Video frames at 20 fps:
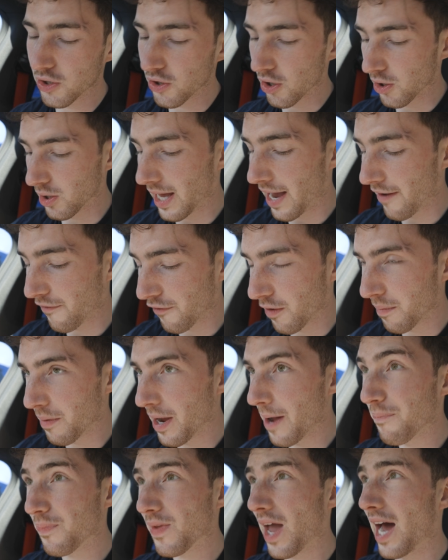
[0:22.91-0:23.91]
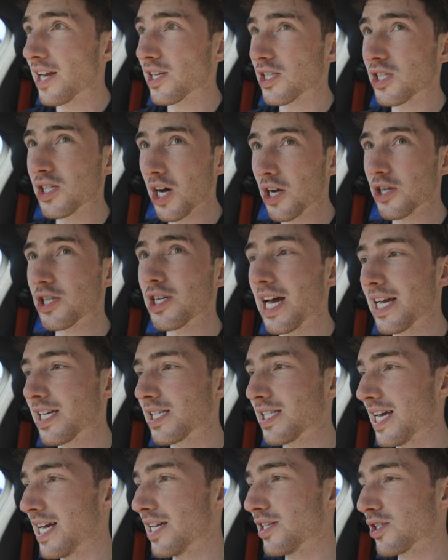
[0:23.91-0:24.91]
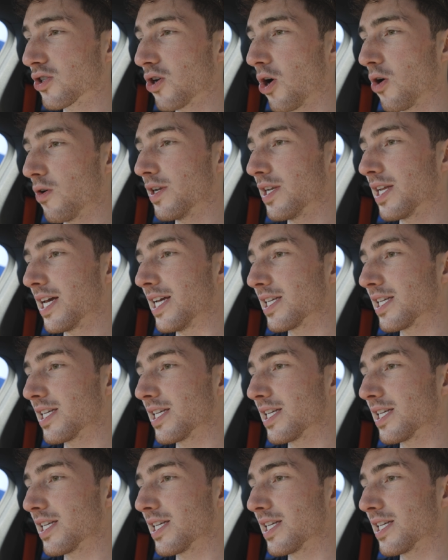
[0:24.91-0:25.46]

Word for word: you turn left for a bit, and it's such a nice day in Scotland.